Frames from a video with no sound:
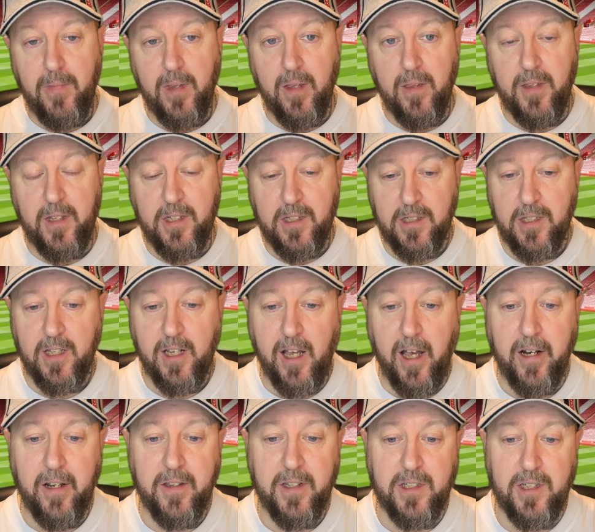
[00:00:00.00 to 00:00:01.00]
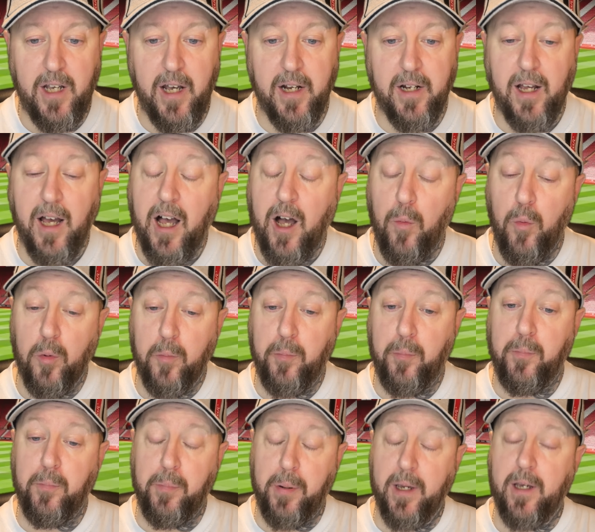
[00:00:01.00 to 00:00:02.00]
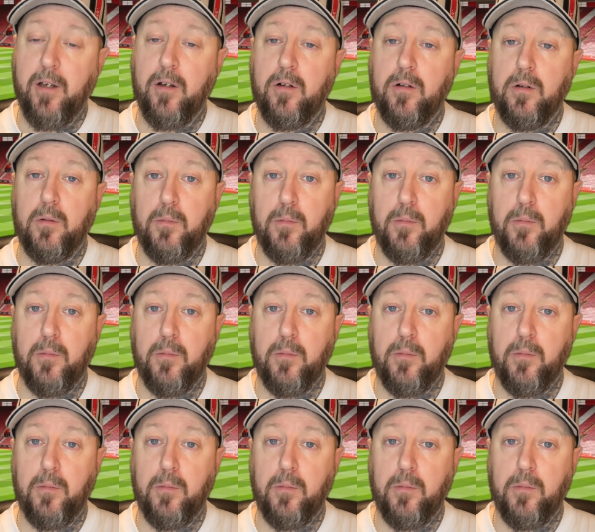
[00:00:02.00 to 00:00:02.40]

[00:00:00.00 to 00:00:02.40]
this is the kind of side I would pick